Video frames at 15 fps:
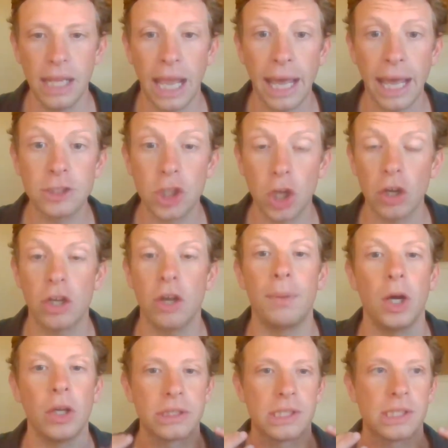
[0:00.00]
And John
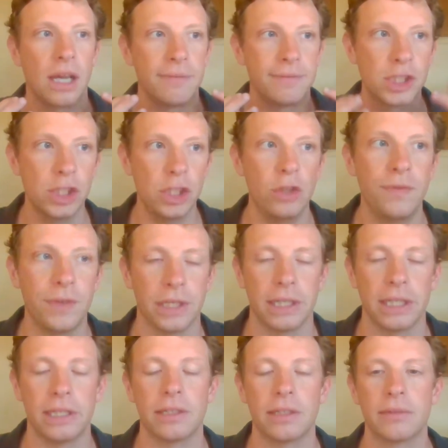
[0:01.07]
Cabot discovers
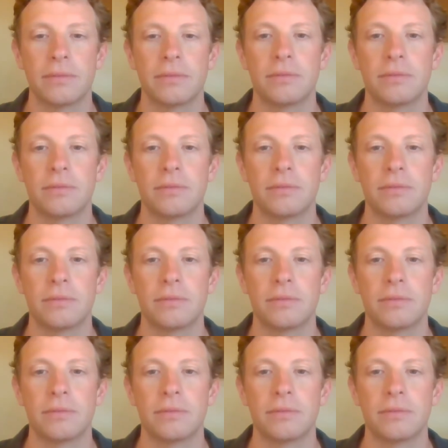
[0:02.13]
Newfoundland,